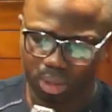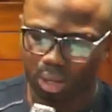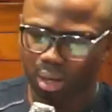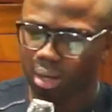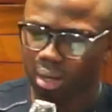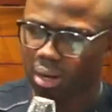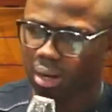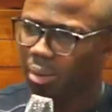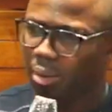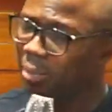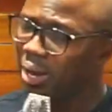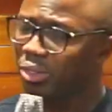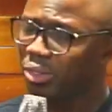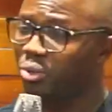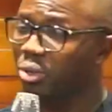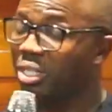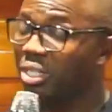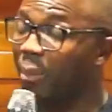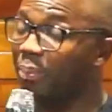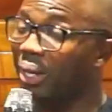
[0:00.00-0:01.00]
In Matthew
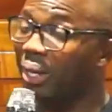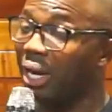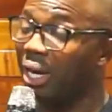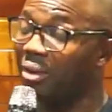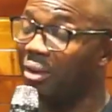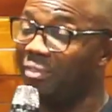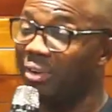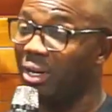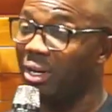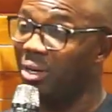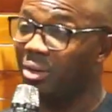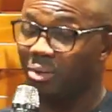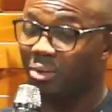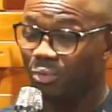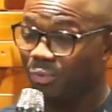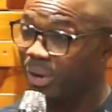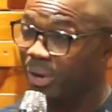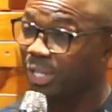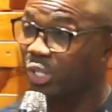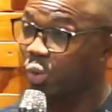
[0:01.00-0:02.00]
chapter 11,
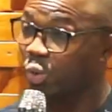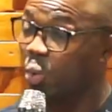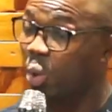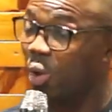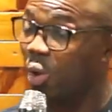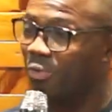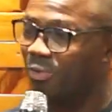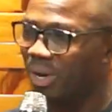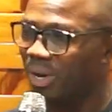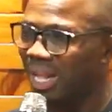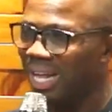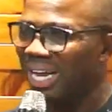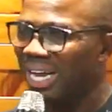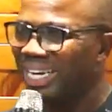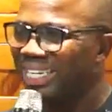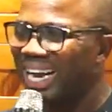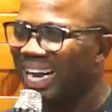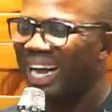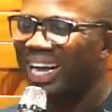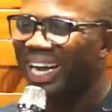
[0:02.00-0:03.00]
verse 12, the
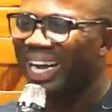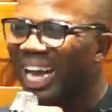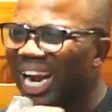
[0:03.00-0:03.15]
kingdom